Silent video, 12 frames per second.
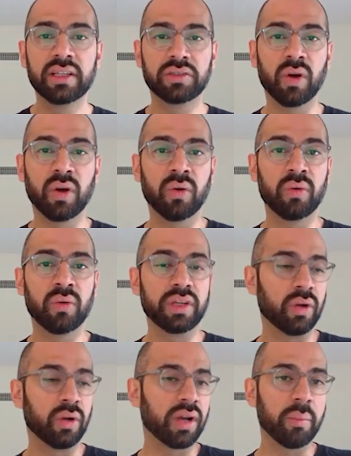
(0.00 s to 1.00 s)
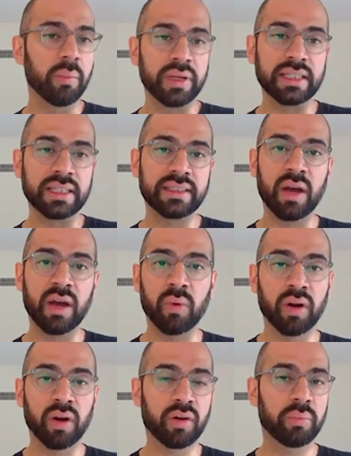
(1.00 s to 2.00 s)
So, you know, companies that
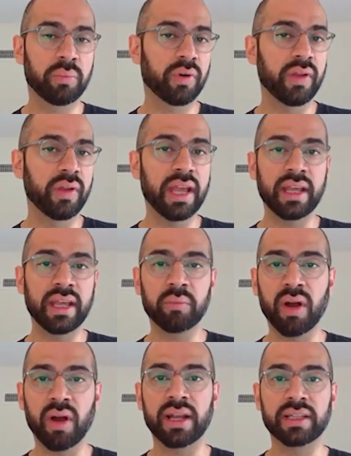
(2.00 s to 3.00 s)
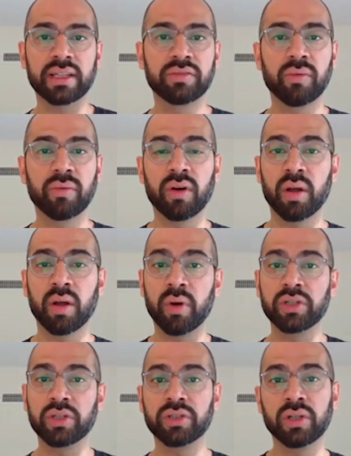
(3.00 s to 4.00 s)
were creating products for
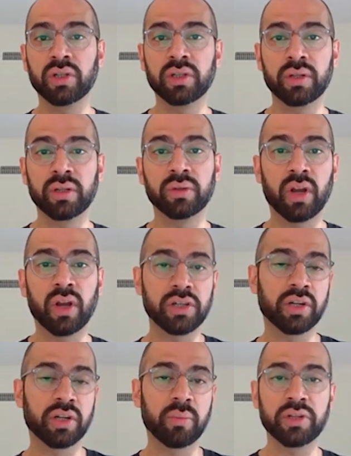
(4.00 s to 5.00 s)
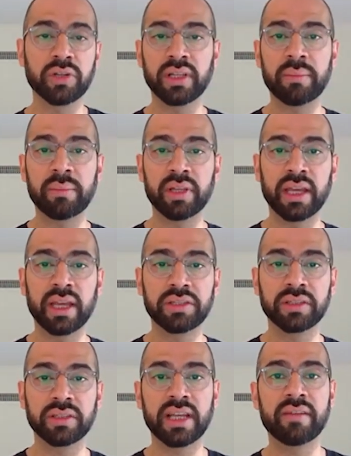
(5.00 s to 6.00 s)
commercial, you know, larger commercial
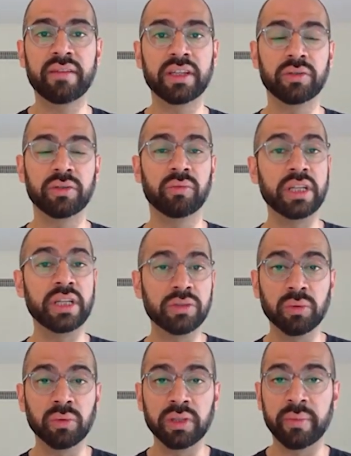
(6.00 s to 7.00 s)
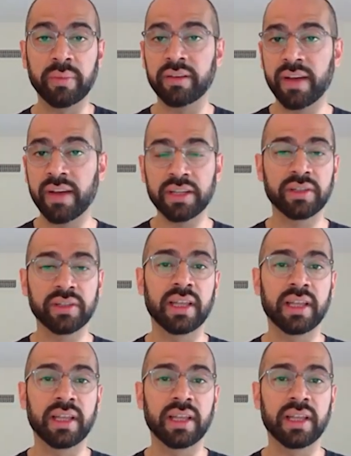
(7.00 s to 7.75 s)
applications, having to retool their manufacturing